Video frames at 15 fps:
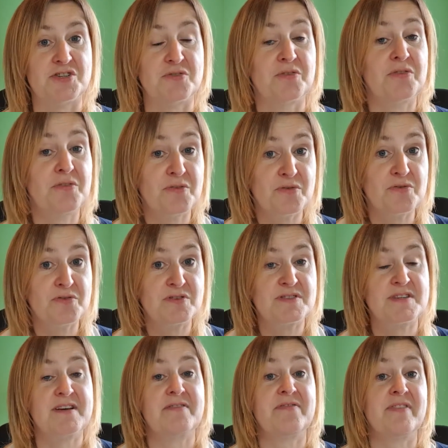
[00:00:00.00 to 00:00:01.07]
Your
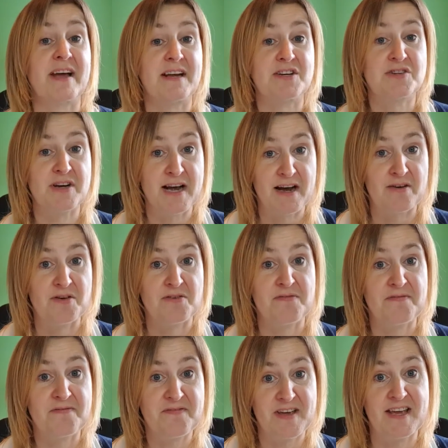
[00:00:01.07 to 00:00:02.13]
thoughts affect how you
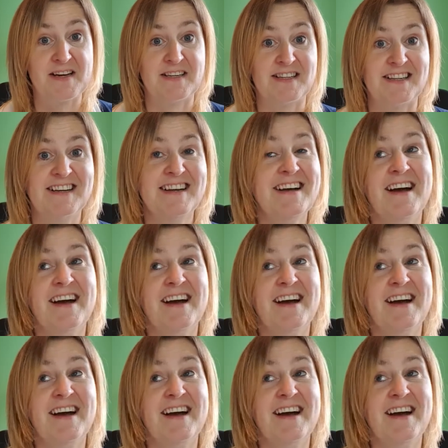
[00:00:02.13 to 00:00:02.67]
feel.